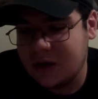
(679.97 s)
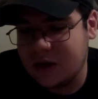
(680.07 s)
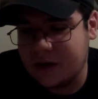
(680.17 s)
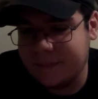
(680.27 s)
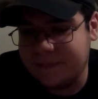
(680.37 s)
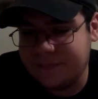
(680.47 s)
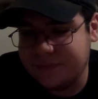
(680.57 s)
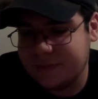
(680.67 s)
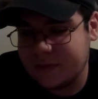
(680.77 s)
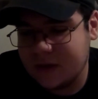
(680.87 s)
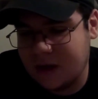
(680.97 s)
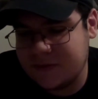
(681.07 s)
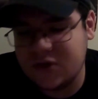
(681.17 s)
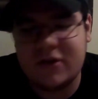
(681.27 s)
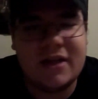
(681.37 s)
I've
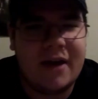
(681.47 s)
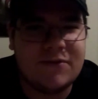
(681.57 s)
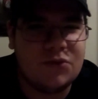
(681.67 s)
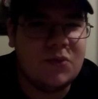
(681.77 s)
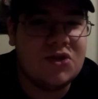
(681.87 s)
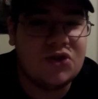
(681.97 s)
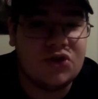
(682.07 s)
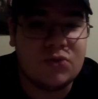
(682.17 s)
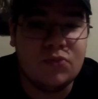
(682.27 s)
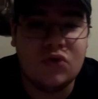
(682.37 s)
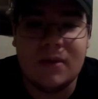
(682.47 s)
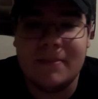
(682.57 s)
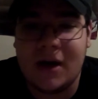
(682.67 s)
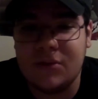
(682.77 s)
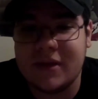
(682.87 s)
certainly have to research more
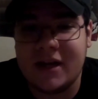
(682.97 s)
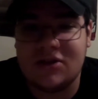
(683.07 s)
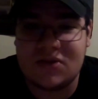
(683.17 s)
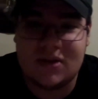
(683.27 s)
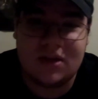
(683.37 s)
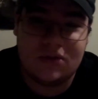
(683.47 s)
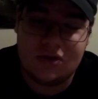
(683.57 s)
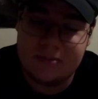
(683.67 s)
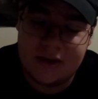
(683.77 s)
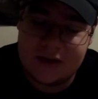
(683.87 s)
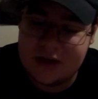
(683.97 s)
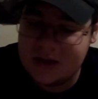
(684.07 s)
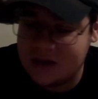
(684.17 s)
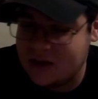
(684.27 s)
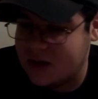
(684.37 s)
about that just because I don't know about
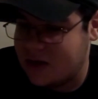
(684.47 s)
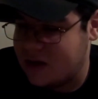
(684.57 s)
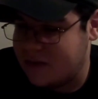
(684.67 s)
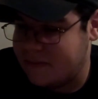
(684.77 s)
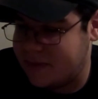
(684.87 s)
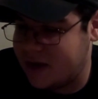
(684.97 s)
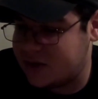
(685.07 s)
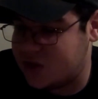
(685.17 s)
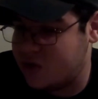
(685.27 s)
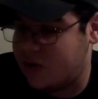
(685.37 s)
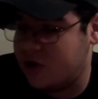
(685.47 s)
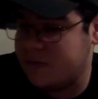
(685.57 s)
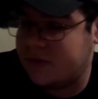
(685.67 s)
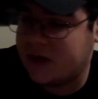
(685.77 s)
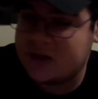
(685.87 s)
it. But yeah, so I
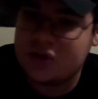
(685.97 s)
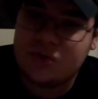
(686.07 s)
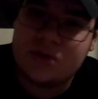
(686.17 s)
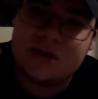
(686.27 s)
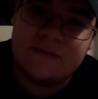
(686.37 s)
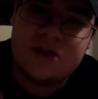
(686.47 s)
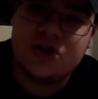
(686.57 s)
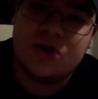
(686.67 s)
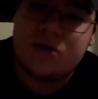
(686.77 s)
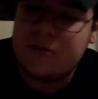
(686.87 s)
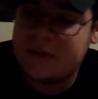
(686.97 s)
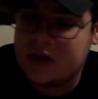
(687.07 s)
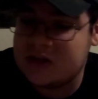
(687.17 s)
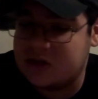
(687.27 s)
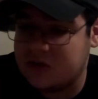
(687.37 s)
hope you guys enjoyed this video. I hope you
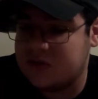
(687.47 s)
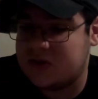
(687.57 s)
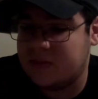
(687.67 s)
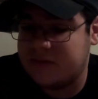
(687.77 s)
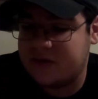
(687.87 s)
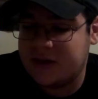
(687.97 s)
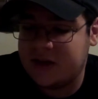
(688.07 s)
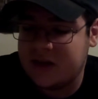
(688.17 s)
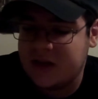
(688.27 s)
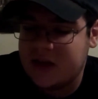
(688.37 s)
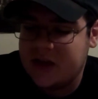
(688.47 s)
guys learned something.